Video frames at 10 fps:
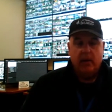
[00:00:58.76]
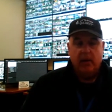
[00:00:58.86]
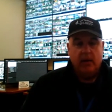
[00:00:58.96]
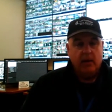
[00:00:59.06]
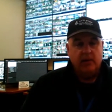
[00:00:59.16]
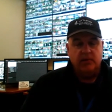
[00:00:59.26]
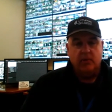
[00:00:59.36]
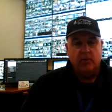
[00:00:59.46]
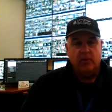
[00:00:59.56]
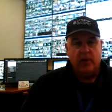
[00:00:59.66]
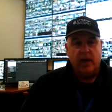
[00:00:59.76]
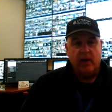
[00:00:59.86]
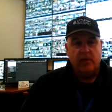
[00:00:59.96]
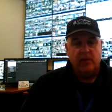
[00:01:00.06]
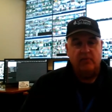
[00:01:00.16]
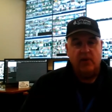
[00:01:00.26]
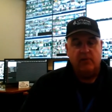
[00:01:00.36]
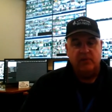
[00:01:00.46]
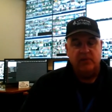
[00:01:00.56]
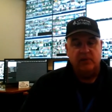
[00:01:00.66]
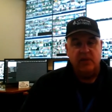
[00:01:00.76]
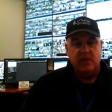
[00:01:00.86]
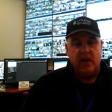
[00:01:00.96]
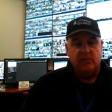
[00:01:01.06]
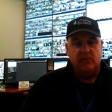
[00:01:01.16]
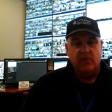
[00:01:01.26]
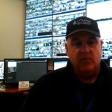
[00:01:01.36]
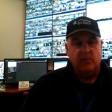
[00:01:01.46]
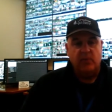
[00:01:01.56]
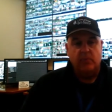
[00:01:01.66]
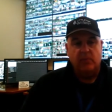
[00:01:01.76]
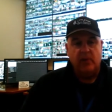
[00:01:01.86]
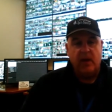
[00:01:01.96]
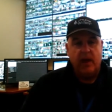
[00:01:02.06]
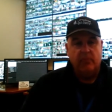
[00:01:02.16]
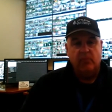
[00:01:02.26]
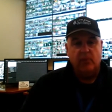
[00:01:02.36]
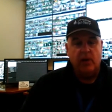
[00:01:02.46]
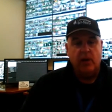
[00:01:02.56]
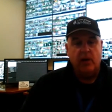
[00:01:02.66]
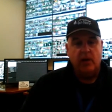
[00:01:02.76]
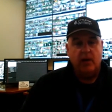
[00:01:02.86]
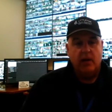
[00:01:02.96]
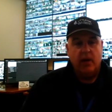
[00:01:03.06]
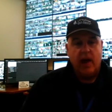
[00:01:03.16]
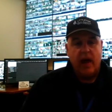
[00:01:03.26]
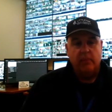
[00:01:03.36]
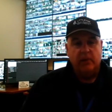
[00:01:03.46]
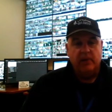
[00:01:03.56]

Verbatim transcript: in a school like our district with 16,000 students, we typically have 3 ambulance